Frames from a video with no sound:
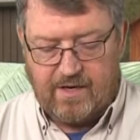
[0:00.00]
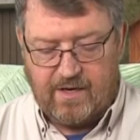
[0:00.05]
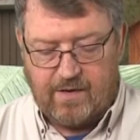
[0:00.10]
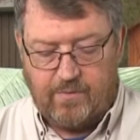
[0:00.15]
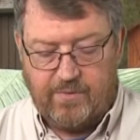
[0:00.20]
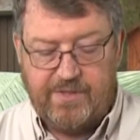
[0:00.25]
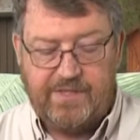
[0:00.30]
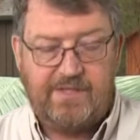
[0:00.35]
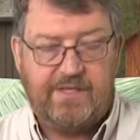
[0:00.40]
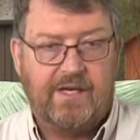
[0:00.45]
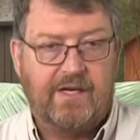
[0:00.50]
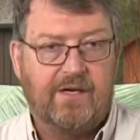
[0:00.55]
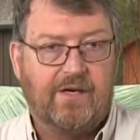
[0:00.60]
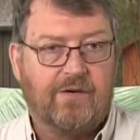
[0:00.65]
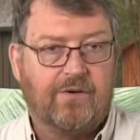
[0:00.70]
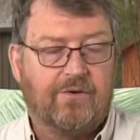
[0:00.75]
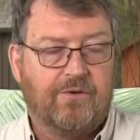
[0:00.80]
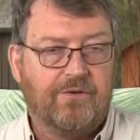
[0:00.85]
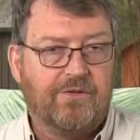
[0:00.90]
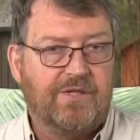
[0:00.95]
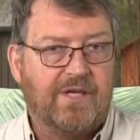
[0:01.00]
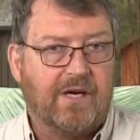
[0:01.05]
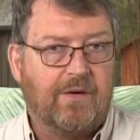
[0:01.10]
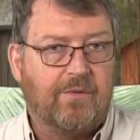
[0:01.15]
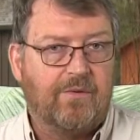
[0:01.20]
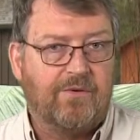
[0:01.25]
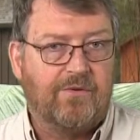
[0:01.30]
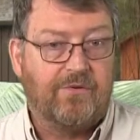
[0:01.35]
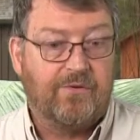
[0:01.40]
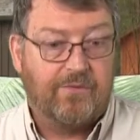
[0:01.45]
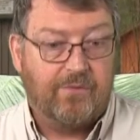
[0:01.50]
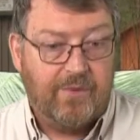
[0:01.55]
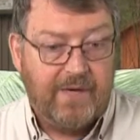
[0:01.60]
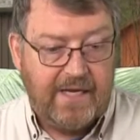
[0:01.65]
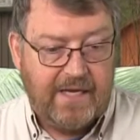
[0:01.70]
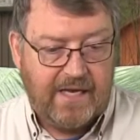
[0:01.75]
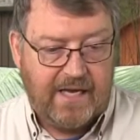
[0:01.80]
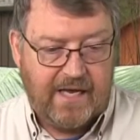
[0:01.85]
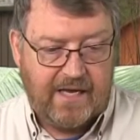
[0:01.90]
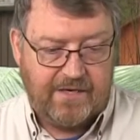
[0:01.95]
We send our crews out with
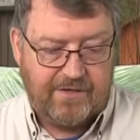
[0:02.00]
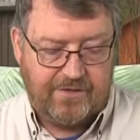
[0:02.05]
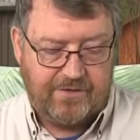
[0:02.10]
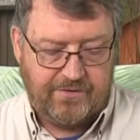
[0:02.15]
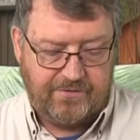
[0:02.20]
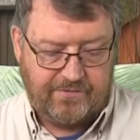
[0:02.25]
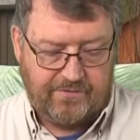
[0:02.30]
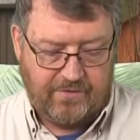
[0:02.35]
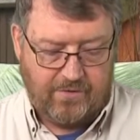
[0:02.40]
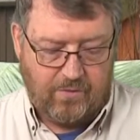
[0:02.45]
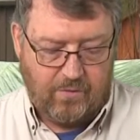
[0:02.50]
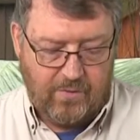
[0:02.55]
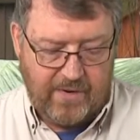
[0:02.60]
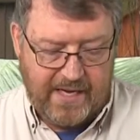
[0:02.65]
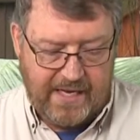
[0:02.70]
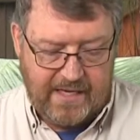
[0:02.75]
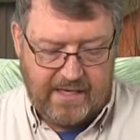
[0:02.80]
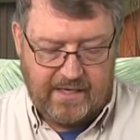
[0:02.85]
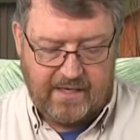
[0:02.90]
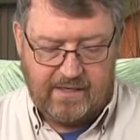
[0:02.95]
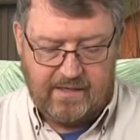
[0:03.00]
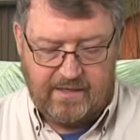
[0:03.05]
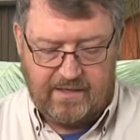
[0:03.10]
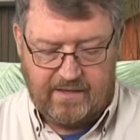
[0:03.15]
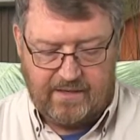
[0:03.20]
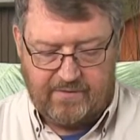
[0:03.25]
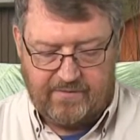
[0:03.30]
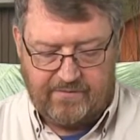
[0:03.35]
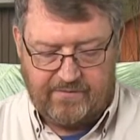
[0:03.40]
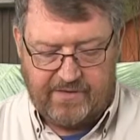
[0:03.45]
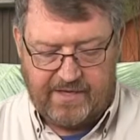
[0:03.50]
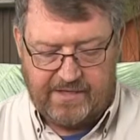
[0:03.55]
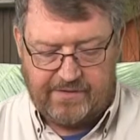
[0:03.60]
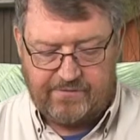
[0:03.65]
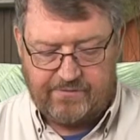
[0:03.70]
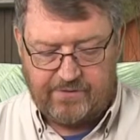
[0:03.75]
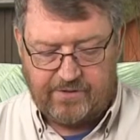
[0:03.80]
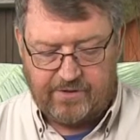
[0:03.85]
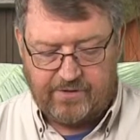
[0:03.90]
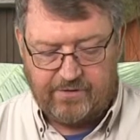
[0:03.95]
3 canisters for a week, and that's
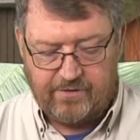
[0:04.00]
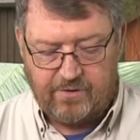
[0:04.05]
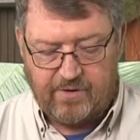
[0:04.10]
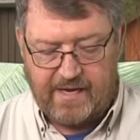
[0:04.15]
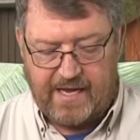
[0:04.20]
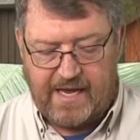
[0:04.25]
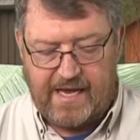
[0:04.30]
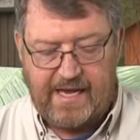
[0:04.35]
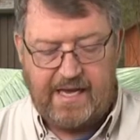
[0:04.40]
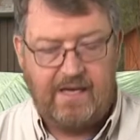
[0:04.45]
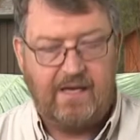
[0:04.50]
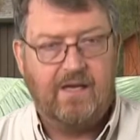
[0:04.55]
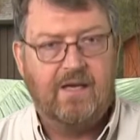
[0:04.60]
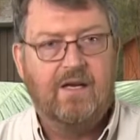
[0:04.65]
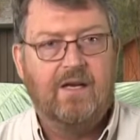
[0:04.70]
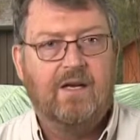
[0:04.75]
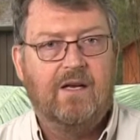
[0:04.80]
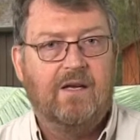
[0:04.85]
for a crew of 8.